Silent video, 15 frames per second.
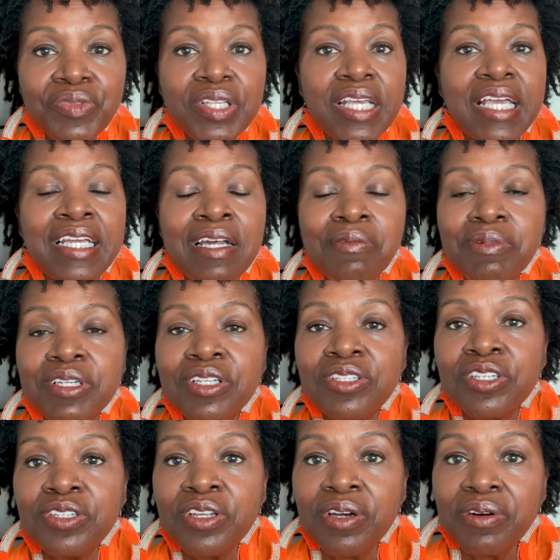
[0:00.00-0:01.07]
and I wanted to
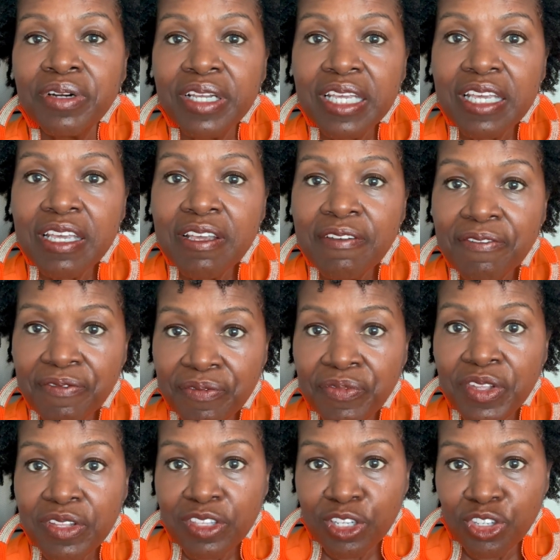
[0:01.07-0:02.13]
know
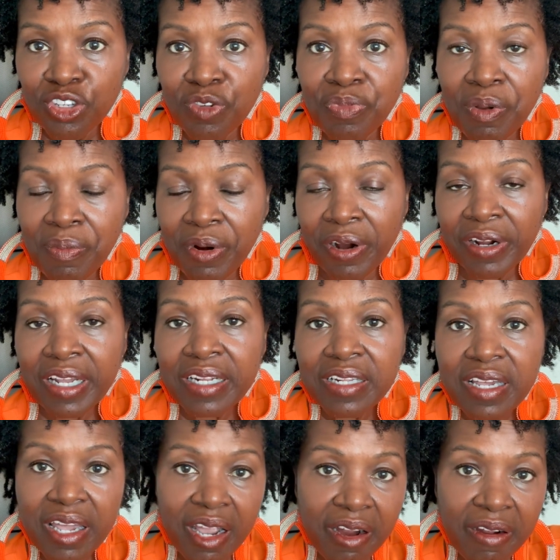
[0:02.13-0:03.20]
if the supermarket
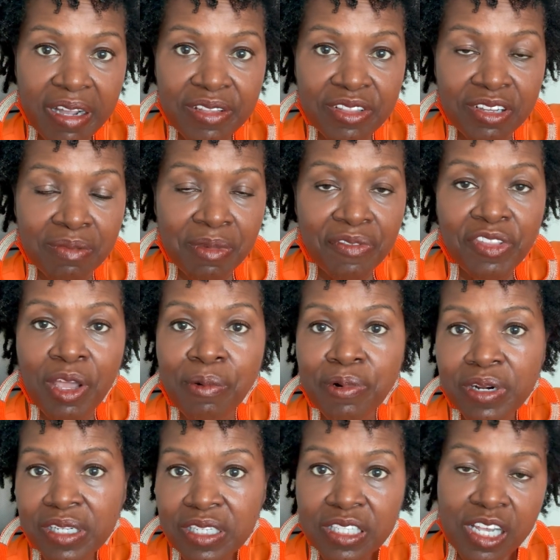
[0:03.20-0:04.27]
carried them, if they were
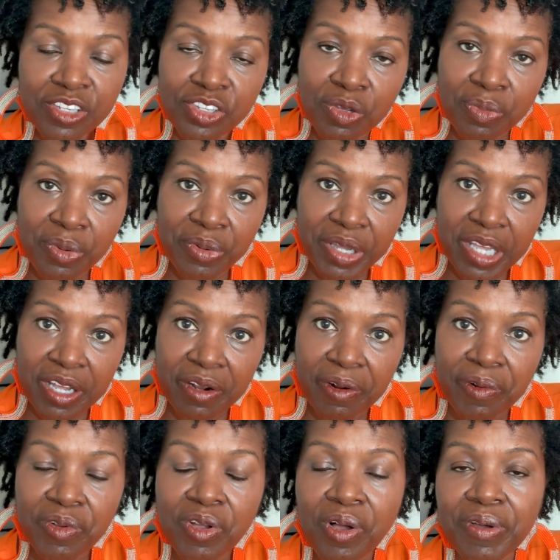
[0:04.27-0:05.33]
accessible here,
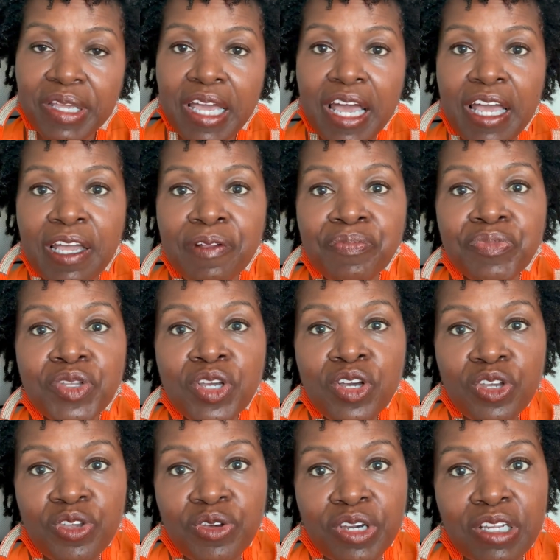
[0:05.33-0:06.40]
okay?
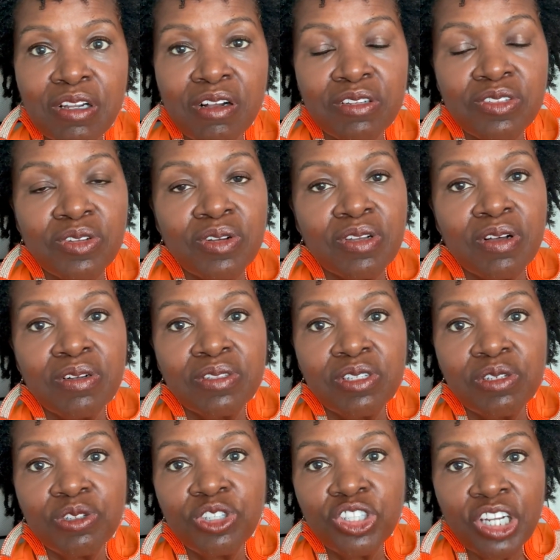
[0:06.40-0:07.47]
You can also go
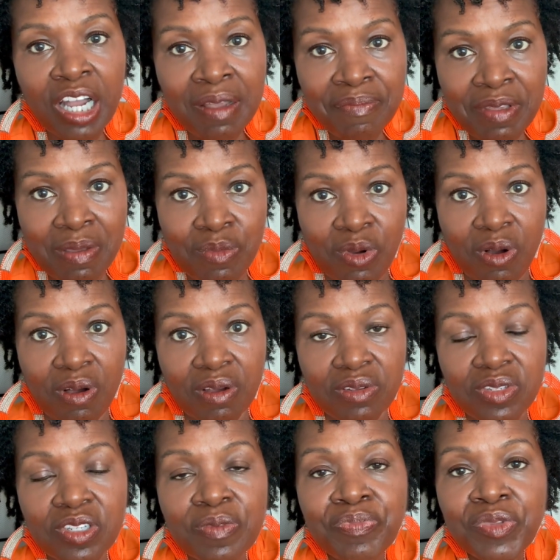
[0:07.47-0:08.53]
to shopping
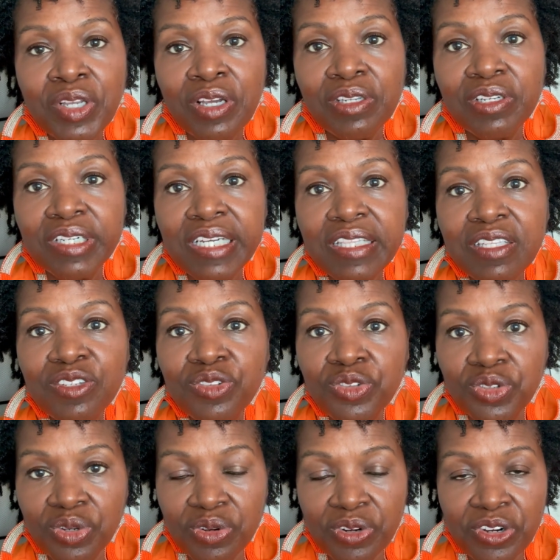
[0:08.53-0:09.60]
malls. Look at the
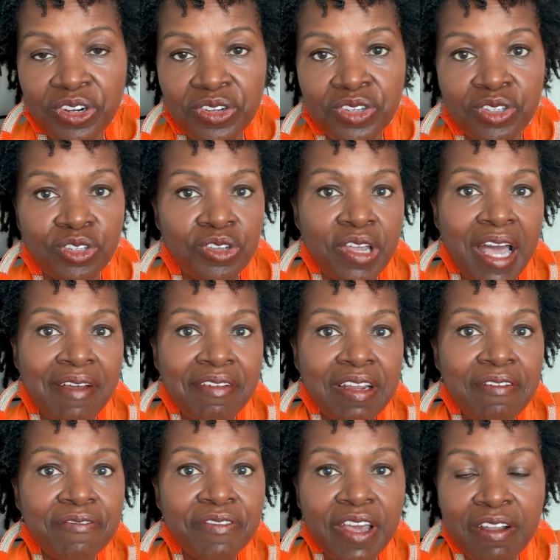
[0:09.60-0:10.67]
stores. Do you have
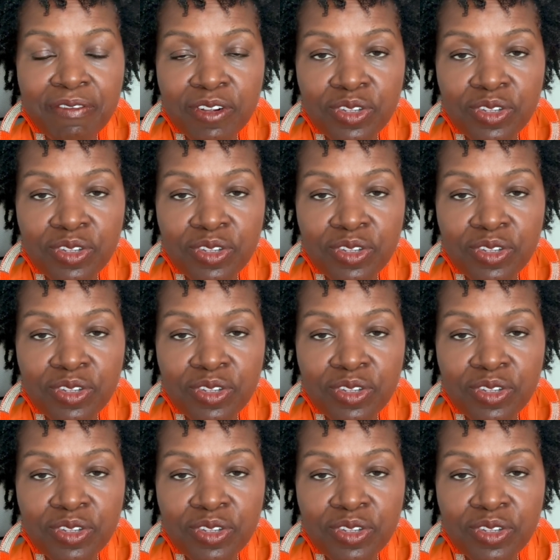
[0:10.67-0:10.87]
any favorite